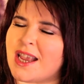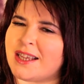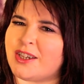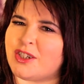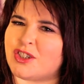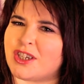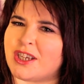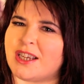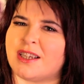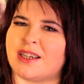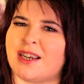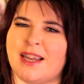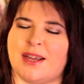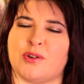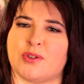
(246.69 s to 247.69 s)
energy
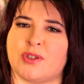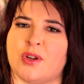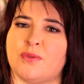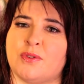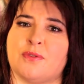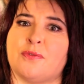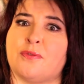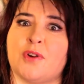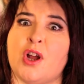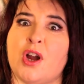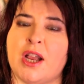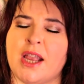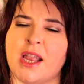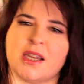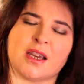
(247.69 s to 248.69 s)
and allow yourself to
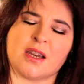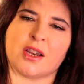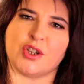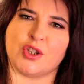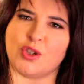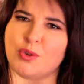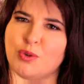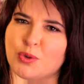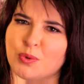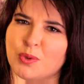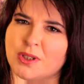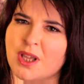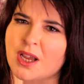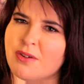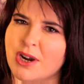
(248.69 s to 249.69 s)
fly in an
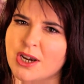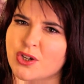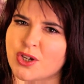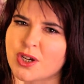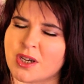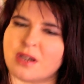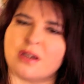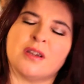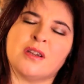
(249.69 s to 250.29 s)
unusual direction.